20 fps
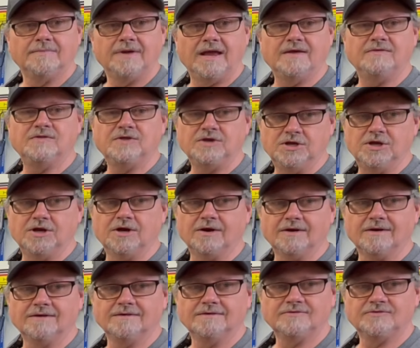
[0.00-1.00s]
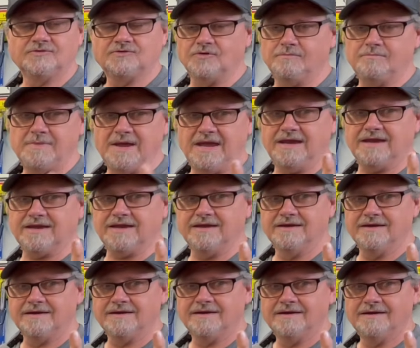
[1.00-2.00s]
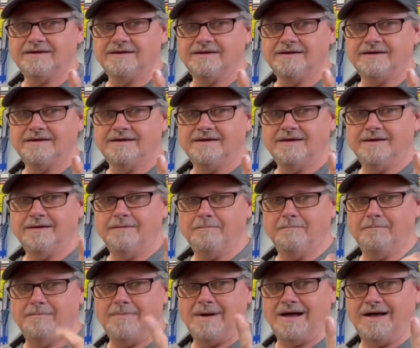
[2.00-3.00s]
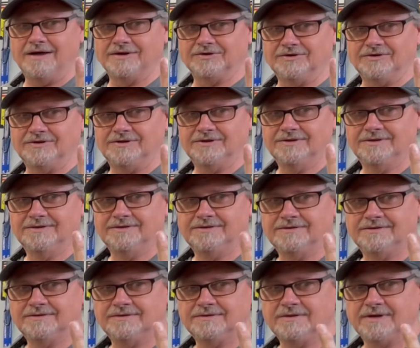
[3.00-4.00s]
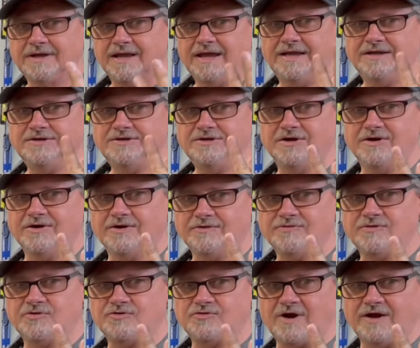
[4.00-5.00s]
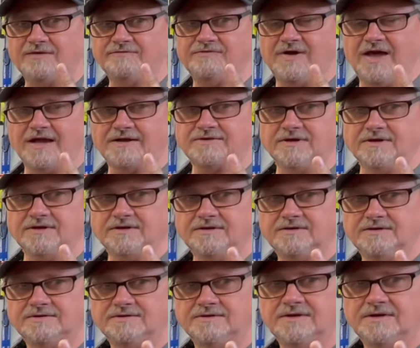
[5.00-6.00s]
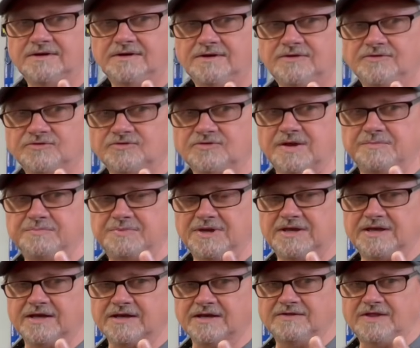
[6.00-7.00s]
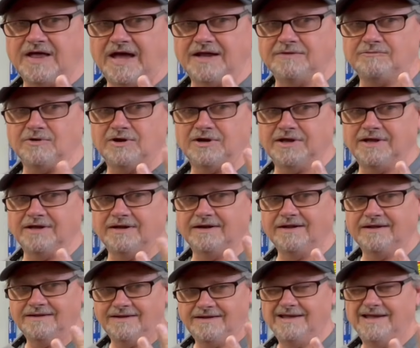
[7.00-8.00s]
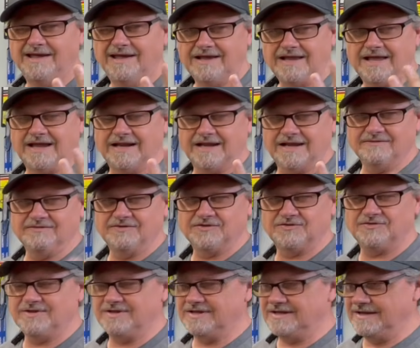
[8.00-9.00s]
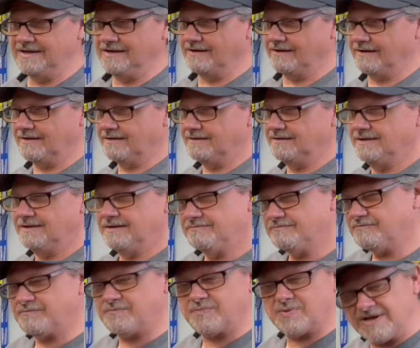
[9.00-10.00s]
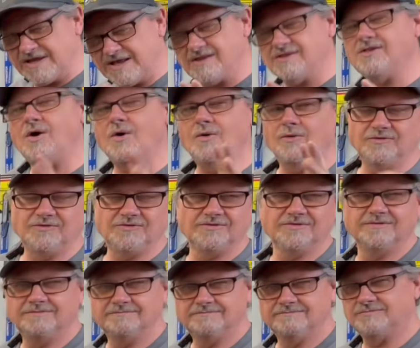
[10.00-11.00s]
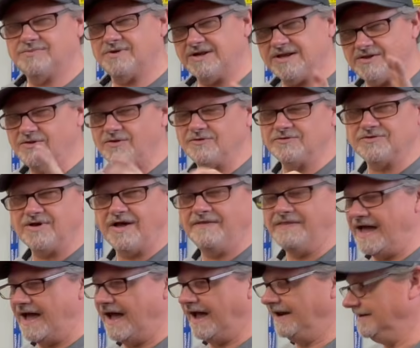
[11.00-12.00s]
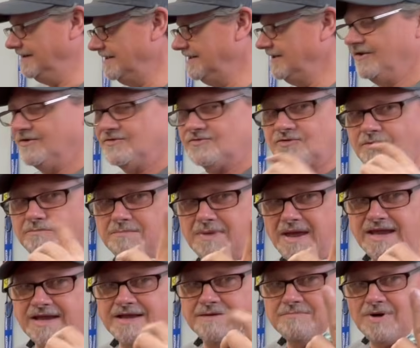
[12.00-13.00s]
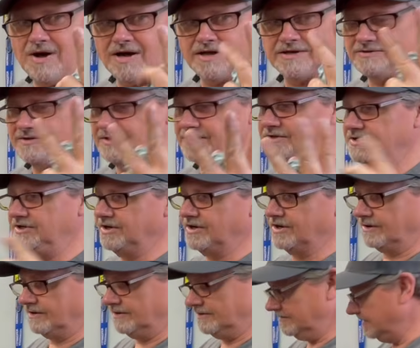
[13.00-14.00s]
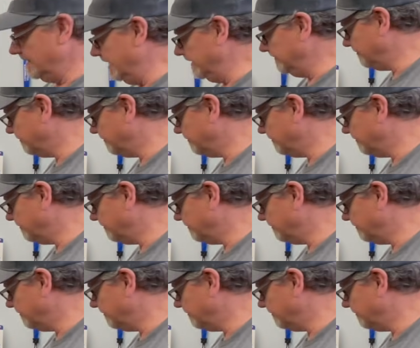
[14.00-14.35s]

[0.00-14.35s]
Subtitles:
And the year. So make, model, and year. The trifecta. Skippy kicking that one in. Got to give us the year. Pretty close. Pretty close on that. So make, model, and year. That